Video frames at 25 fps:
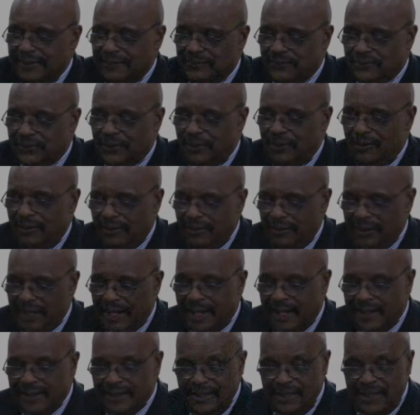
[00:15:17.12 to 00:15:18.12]
So
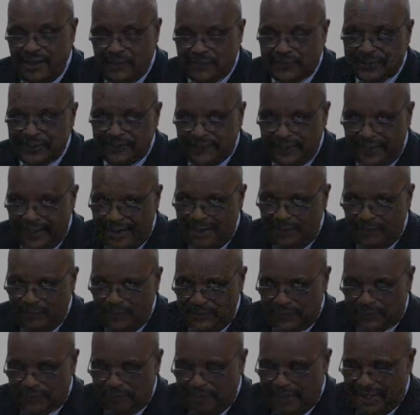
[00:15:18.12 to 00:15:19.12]
I left it there
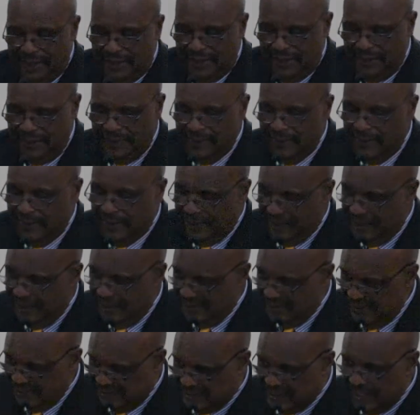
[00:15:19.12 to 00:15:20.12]
with my
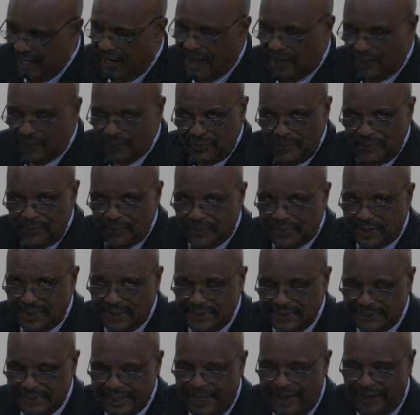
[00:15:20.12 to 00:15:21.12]
head down,
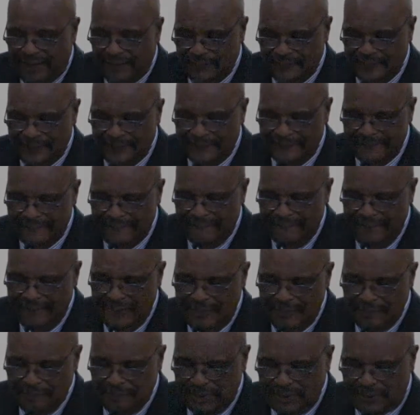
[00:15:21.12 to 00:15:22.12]
looking down,
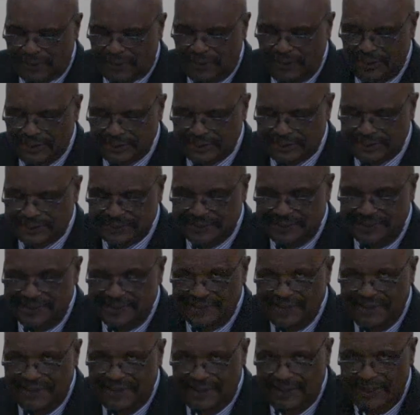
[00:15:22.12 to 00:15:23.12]
because
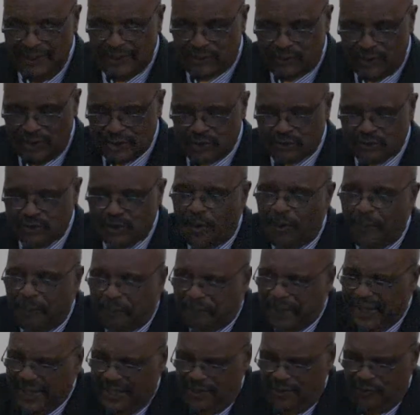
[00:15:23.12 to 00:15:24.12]
it was
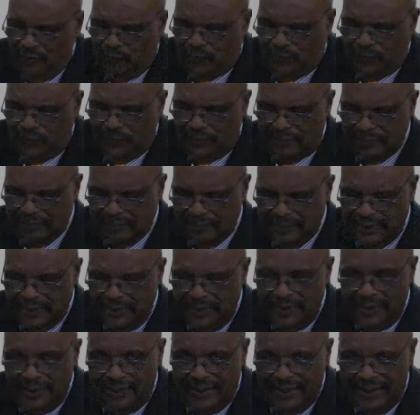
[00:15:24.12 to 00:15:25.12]
so painful.
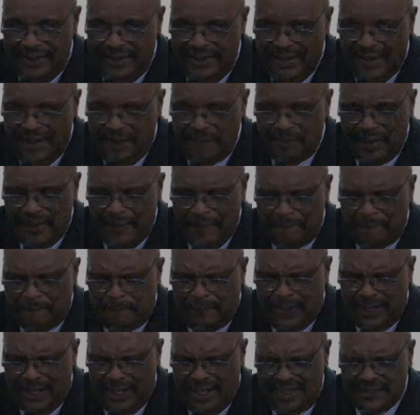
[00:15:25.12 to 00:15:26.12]
Here I'm a
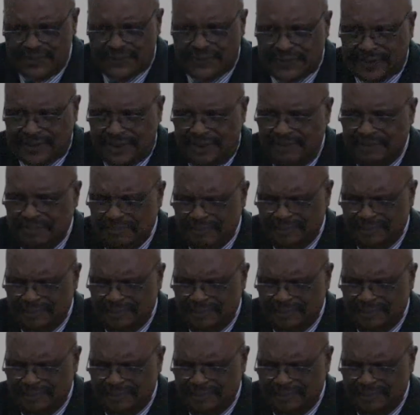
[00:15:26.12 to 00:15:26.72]
pastor.